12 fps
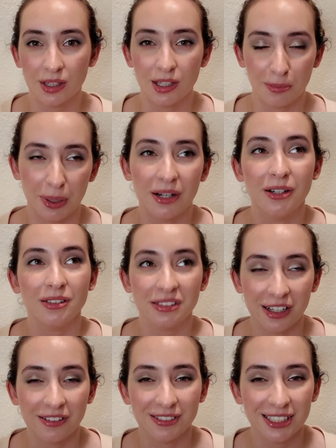the pear
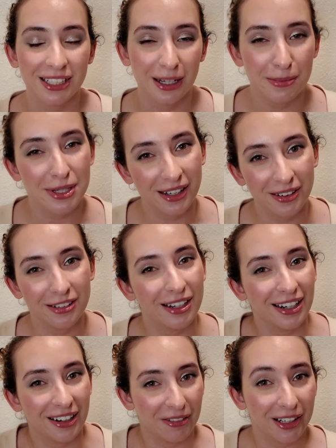definitely comes out,
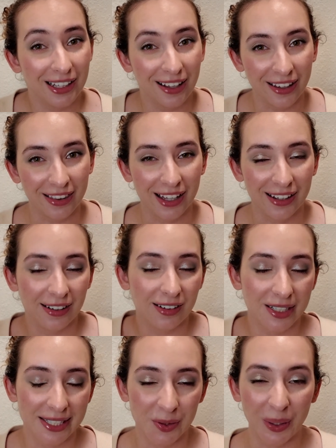and I really like that
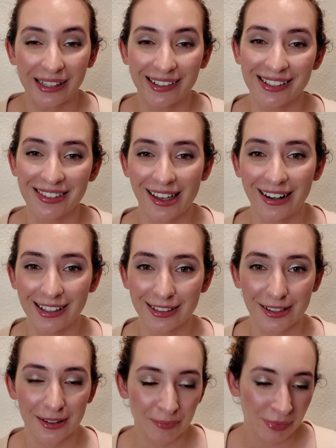little sweetness in
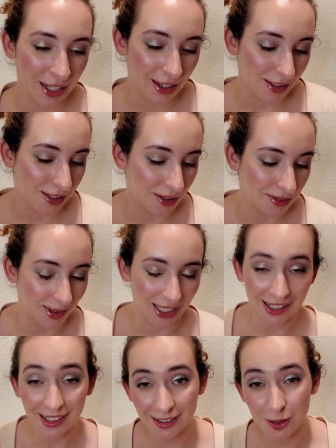it. So
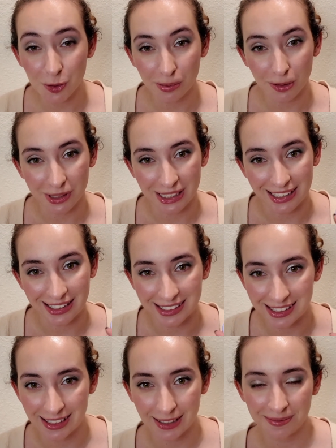I think this will be really
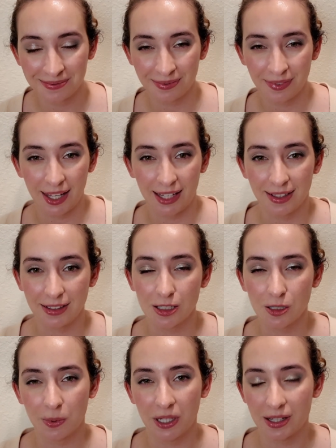easy. I like to
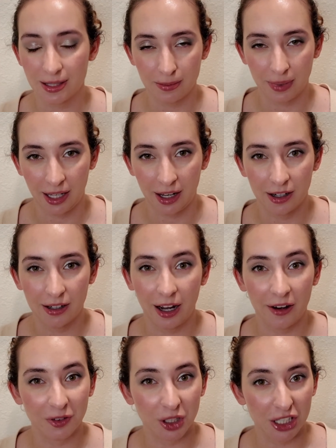spray this in my hair
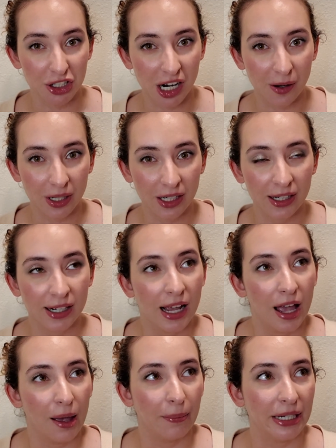after I shower,
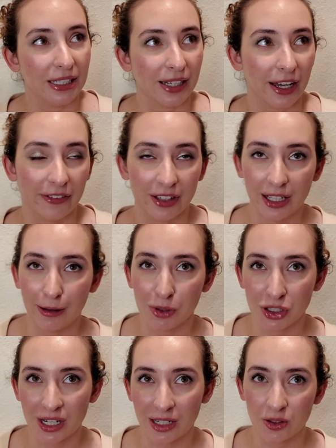but I feel like I'm
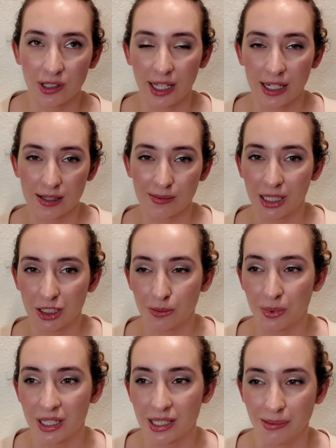just not doing that as much
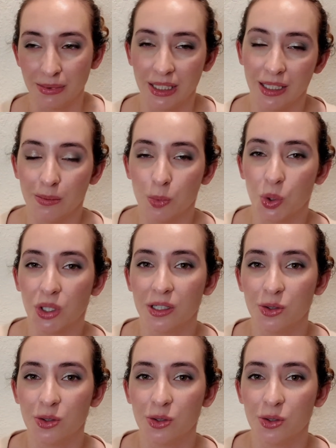because I'm leaning more